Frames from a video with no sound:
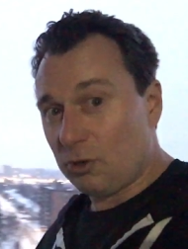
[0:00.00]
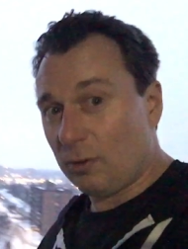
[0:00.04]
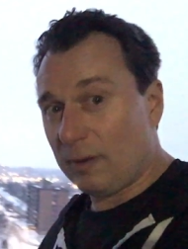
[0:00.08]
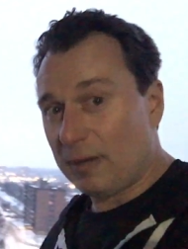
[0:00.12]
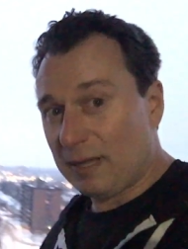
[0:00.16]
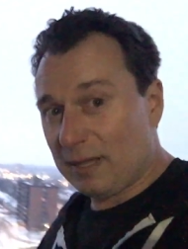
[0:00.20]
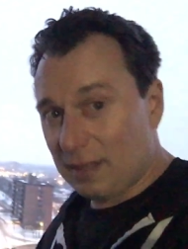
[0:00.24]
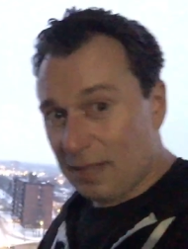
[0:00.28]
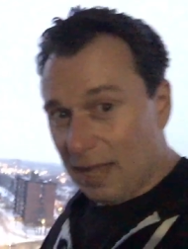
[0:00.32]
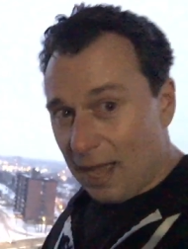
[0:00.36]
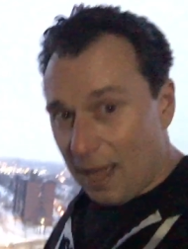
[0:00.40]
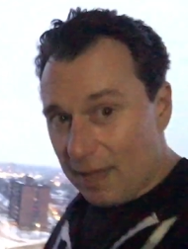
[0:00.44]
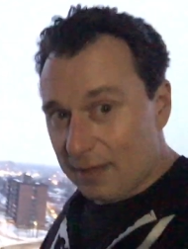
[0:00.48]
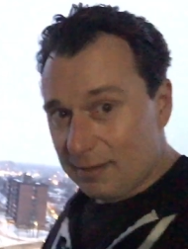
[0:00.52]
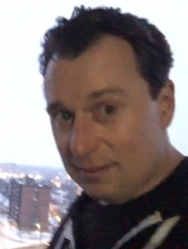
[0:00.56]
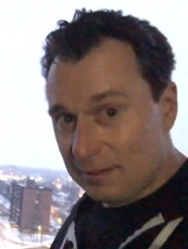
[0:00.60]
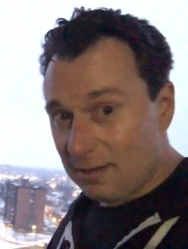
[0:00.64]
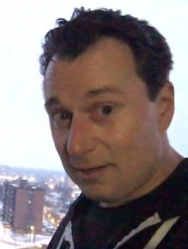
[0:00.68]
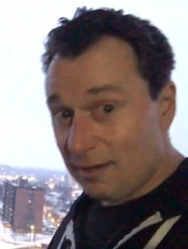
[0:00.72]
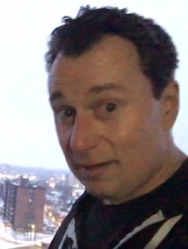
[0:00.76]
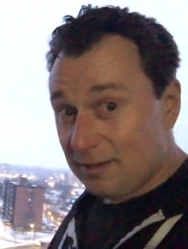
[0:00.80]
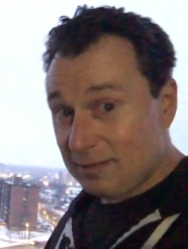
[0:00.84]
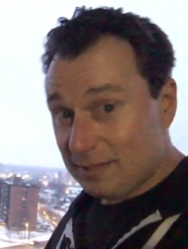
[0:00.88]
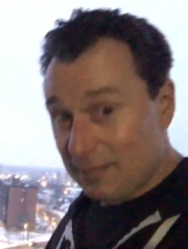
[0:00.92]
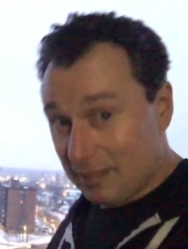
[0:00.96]
Doing that
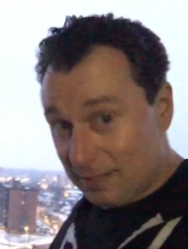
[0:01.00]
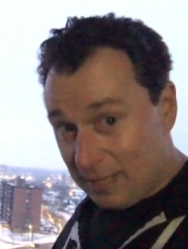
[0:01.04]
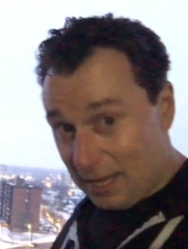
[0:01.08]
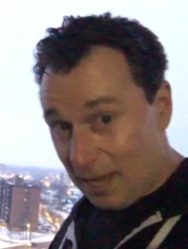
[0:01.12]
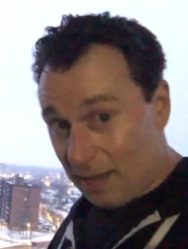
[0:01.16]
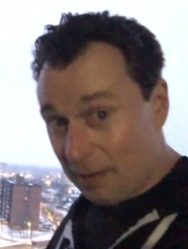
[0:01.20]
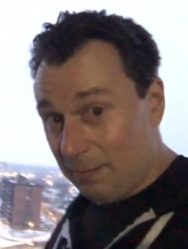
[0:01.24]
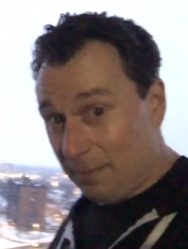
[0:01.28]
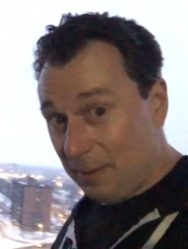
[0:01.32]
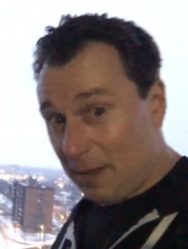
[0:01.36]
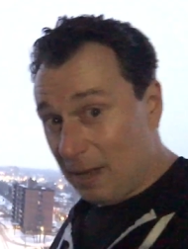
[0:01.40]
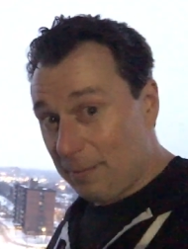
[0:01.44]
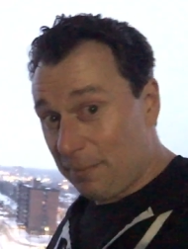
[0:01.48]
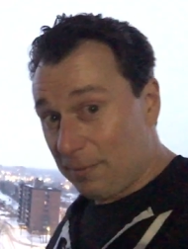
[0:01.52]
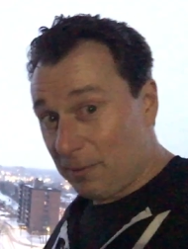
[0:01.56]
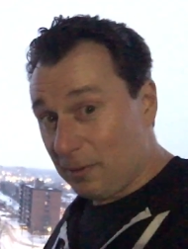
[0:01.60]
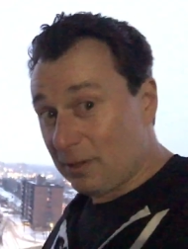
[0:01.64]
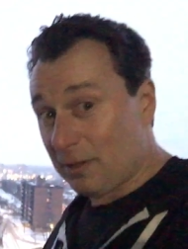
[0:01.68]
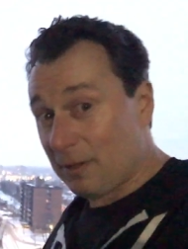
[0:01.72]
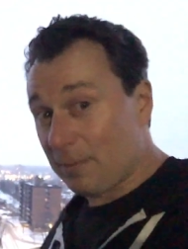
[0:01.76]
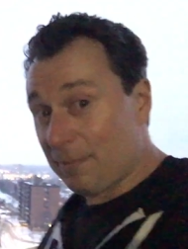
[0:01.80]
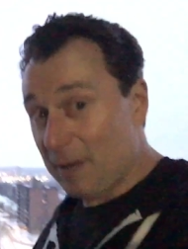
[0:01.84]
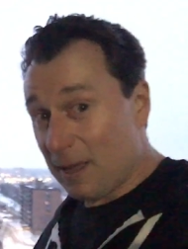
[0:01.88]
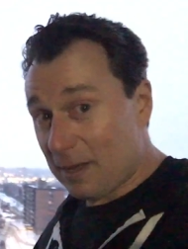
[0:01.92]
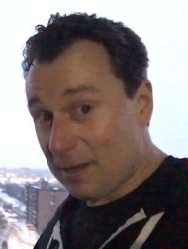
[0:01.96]
to ten people
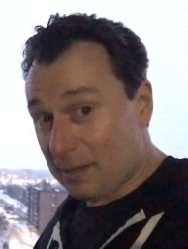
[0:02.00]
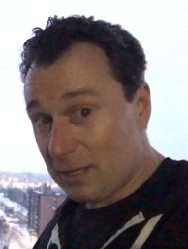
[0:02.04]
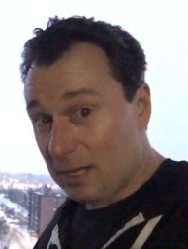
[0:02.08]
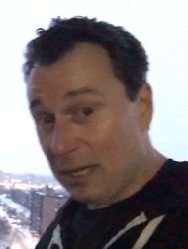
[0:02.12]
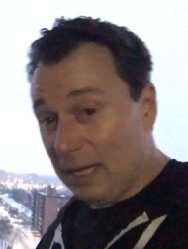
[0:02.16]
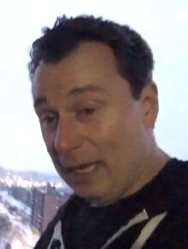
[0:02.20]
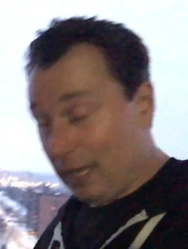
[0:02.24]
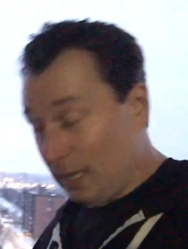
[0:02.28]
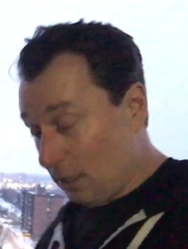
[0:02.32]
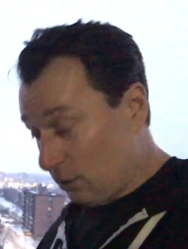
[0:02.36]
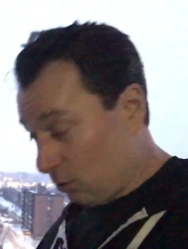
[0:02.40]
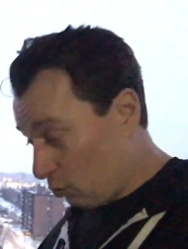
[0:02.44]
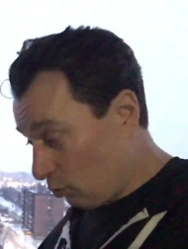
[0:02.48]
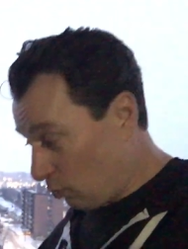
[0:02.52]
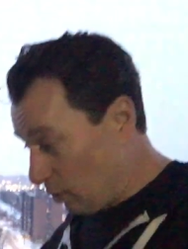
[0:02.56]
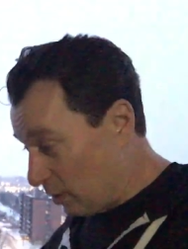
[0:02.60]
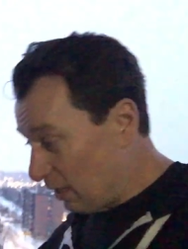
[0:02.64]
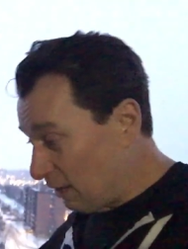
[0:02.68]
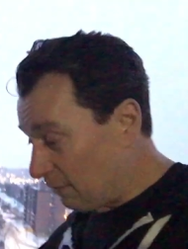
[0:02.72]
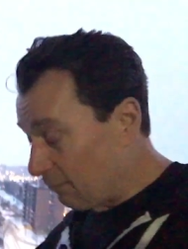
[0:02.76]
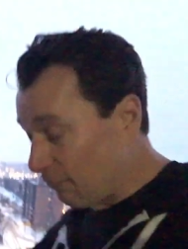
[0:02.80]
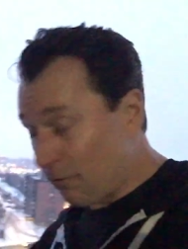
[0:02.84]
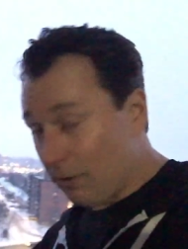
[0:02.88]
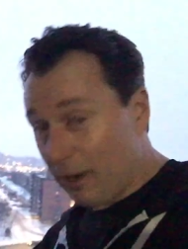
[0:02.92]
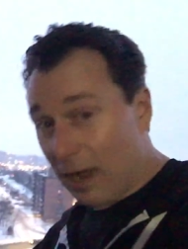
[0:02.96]
in the past, in
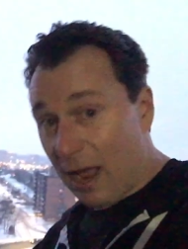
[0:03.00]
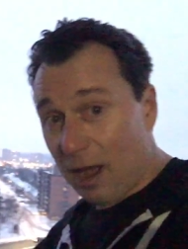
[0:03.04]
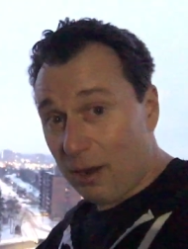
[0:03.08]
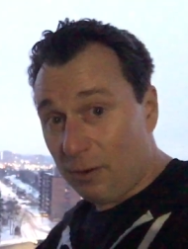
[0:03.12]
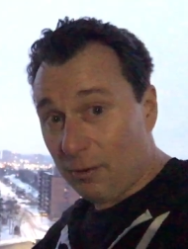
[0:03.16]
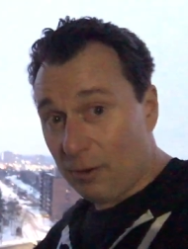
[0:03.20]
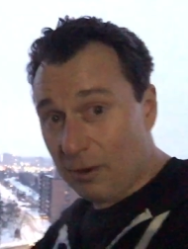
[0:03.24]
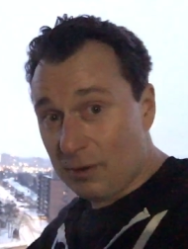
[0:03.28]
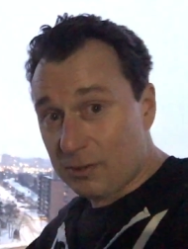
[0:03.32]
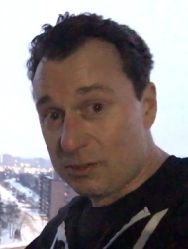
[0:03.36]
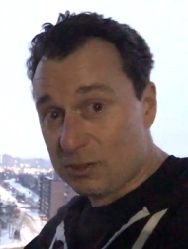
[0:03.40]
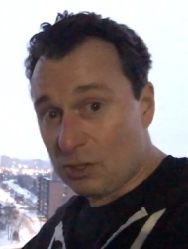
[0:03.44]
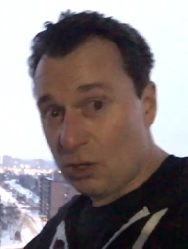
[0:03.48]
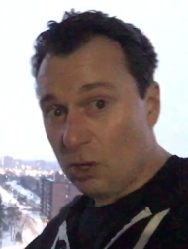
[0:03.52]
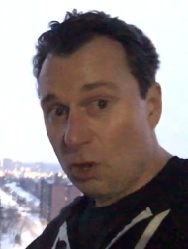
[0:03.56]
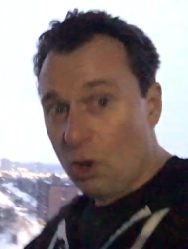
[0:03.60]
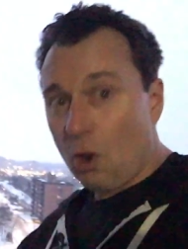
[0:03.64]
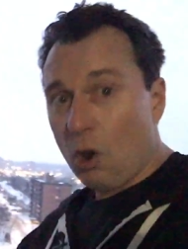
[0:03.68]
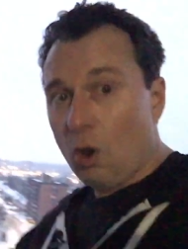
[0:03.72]
twenty-four hours,